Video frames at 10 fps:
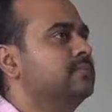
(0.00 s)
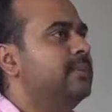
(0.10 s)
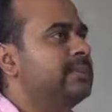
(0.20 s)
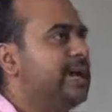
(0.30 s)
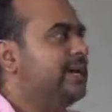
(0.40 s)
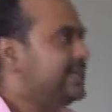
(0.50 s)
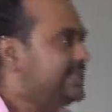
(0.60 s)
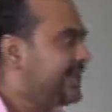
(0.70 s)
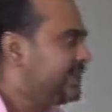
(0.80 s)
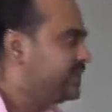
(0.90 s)
But that
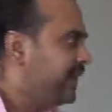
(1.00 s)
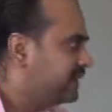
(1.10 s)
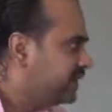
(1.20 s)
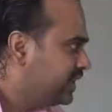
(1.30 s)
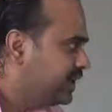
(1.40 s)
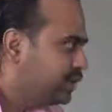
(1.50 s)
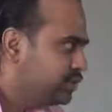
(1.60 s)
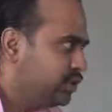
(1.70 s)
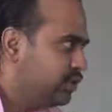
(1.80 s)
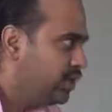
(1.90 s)
dissatisfaction
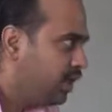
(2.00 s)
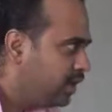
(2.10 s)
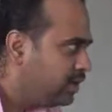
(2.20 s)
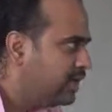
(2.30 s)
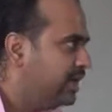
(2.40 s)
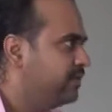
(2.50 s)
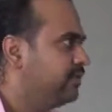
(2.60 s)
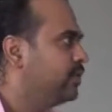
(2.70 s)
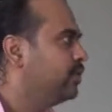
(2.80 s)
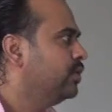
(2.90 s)
should not
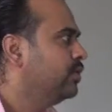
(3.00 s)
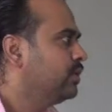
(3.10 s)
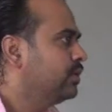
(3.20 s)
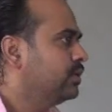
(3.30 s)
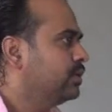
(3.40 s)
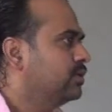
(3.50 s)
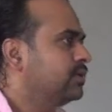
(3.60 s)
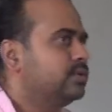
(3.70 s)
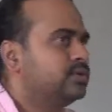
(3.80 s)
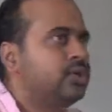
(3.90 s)
leave you,
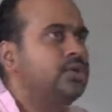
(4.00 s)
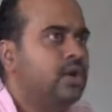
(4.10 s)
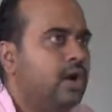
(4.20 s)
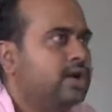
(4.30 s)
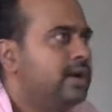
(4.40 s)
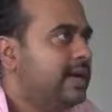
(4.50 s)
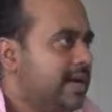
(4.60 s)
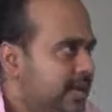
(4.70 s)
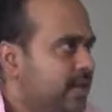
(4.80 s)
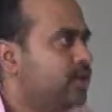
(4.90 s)
should not
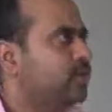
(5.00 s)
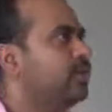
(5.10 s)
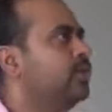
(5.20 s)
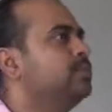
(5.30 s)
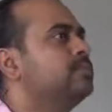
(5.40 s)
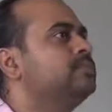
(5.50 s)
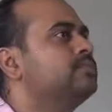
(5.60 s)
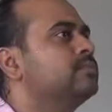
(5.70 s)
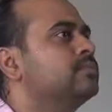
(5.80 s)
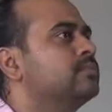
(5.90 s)
lead you
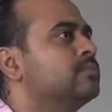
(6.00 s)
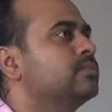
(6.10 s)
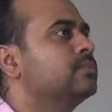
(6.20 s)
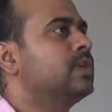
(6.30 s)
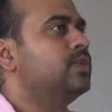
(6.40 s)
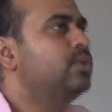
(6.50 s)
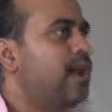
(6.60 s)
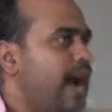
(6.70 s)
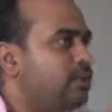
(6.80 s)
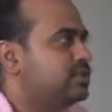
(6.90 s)
to
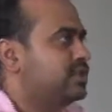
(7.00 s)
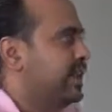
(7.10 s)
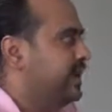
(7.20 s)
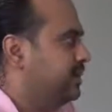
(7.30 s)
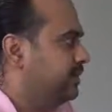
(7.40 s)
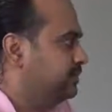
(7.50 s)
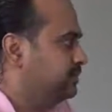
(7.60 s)
the outside.